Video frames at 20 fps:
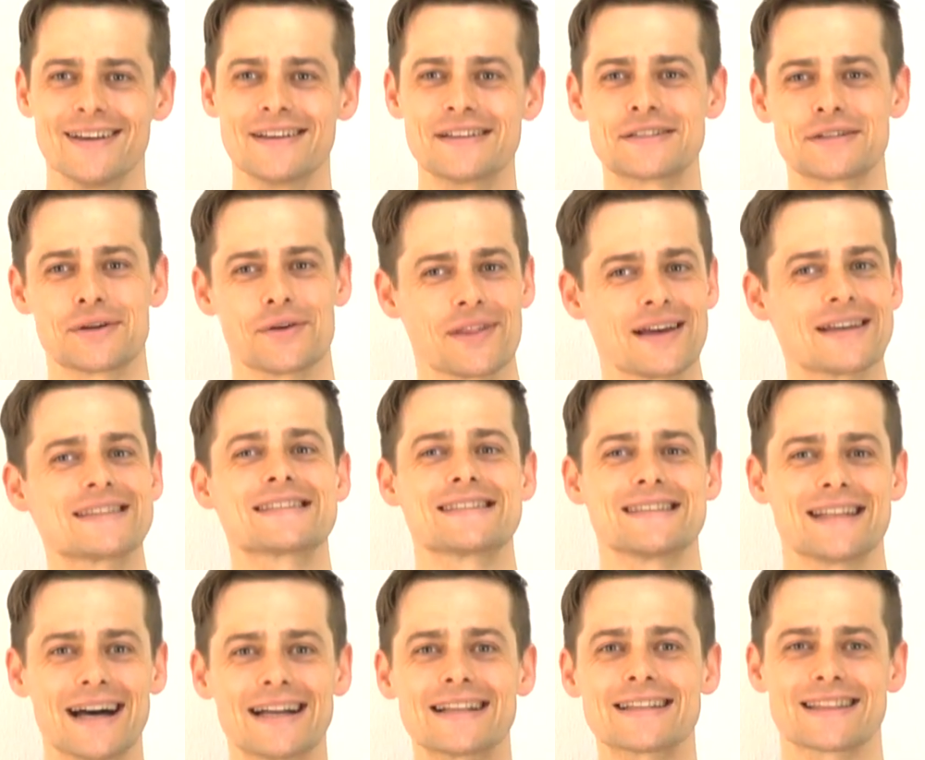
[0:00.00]
so that's
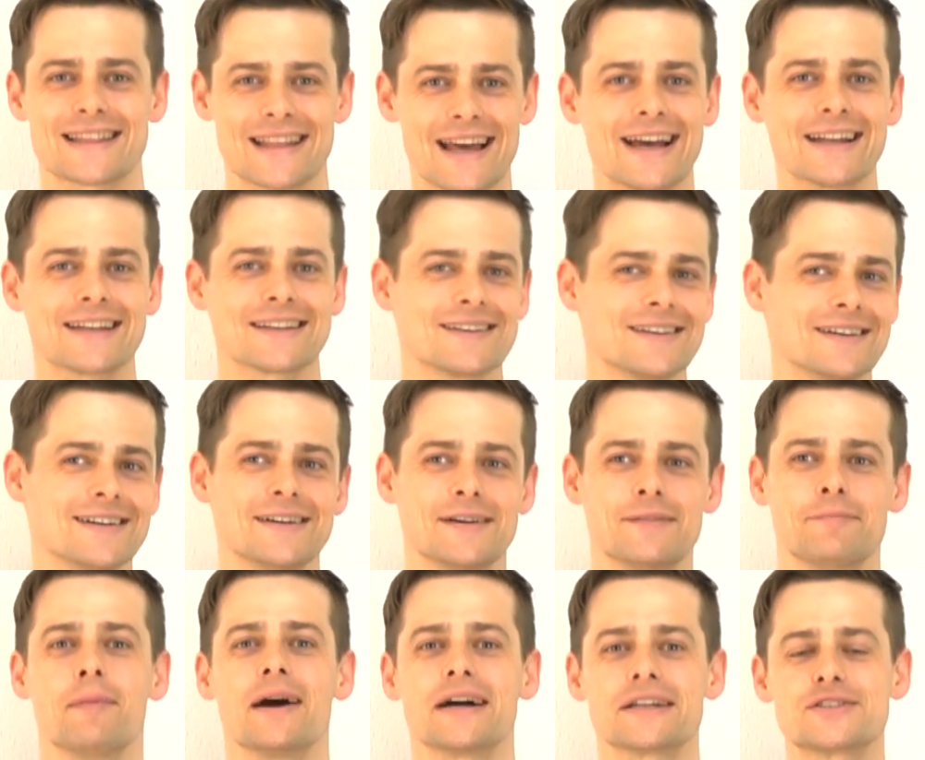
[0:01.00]
not
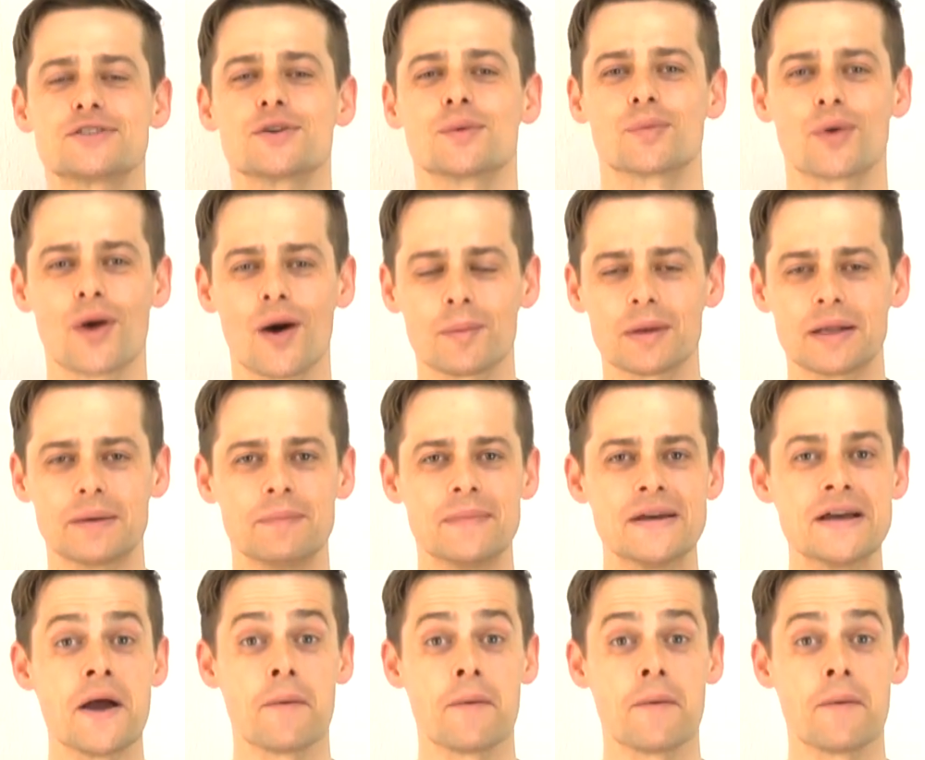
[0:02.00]
that much your problem.